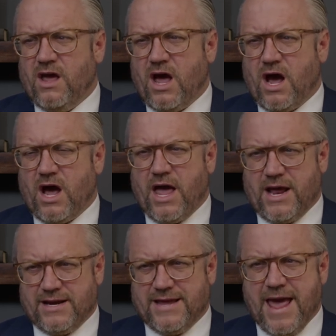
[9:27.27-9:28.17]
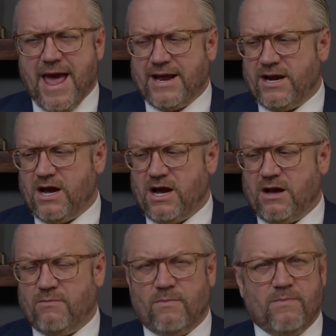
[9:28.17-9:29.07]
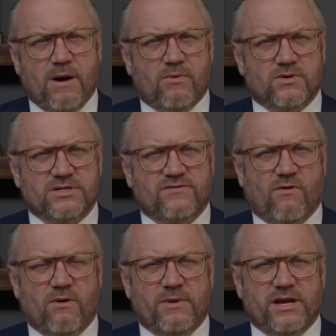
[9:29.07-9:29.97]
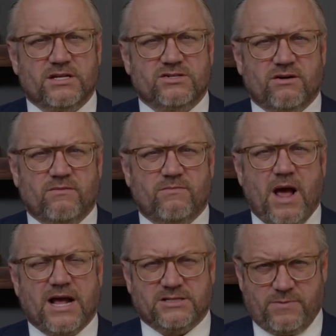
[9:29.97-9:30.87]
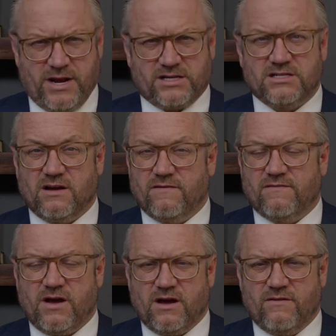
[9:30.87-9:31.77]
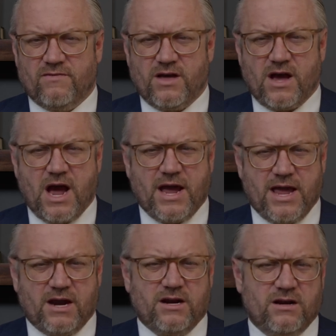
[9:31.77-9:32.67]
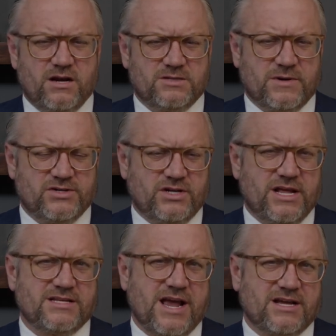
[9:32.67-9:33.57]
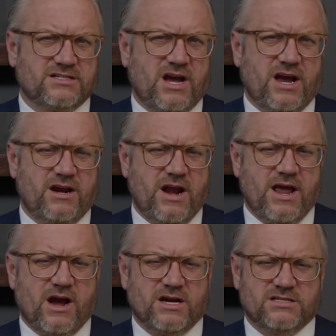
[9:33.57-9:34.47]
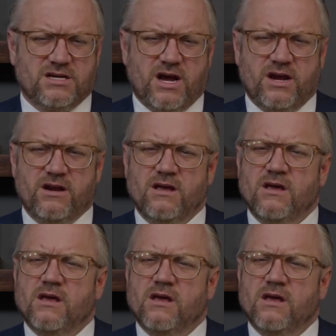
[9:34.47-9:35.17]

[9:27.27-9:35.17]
uh, and yet um, bubbles forming in certain aspects of, of the high end, and especially in that tech side and A I side.